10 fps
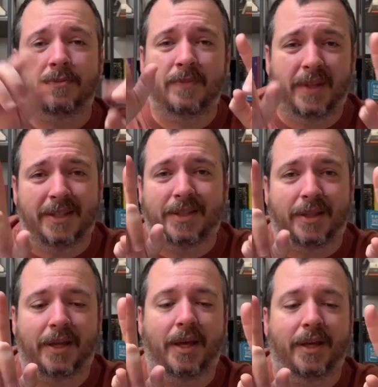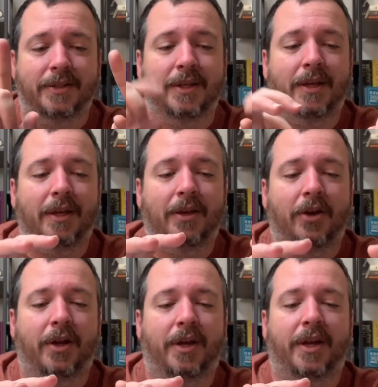That's not the case.
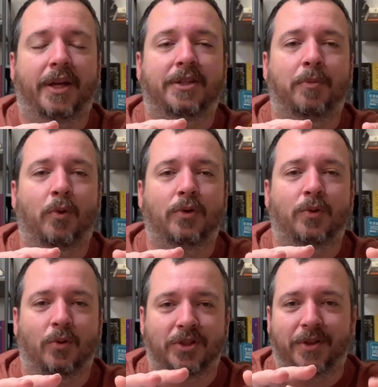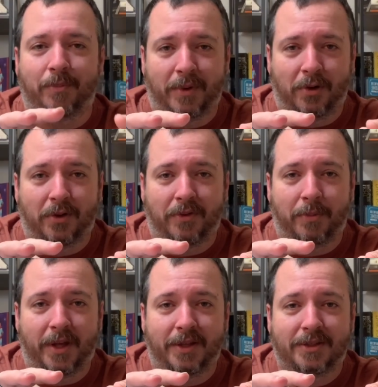You're gonna connect it more towards the middle of the
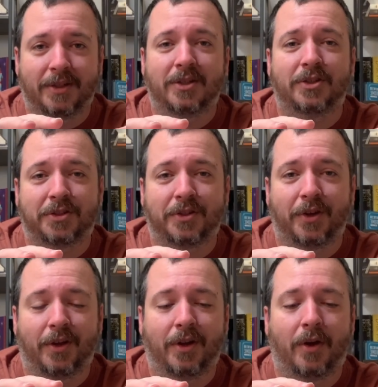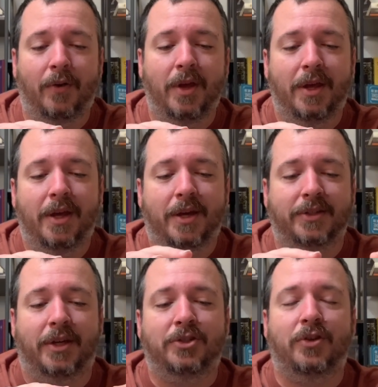piece, just so you know,
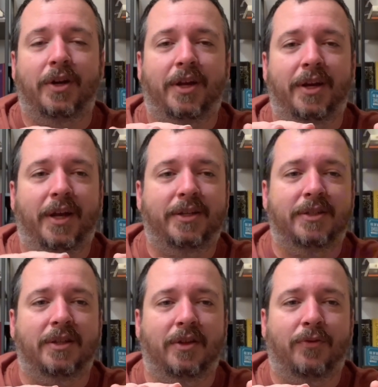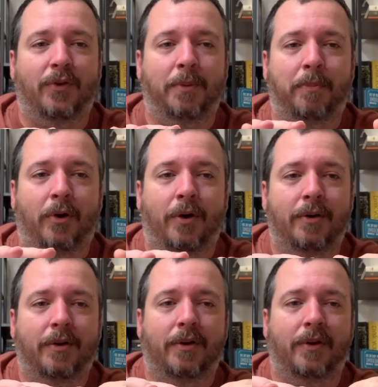because I was trying to connect it to the front
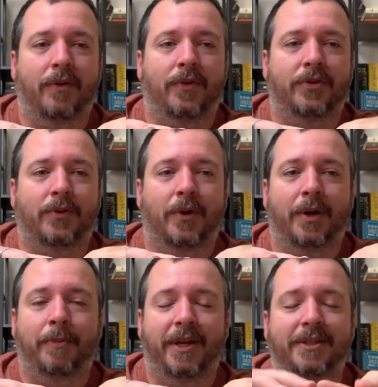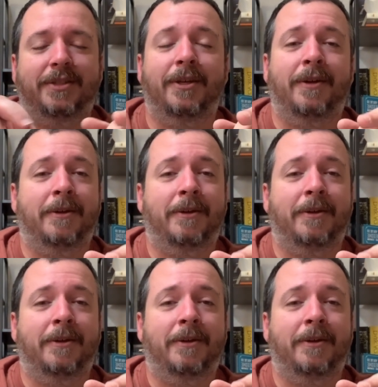part of this gray piece,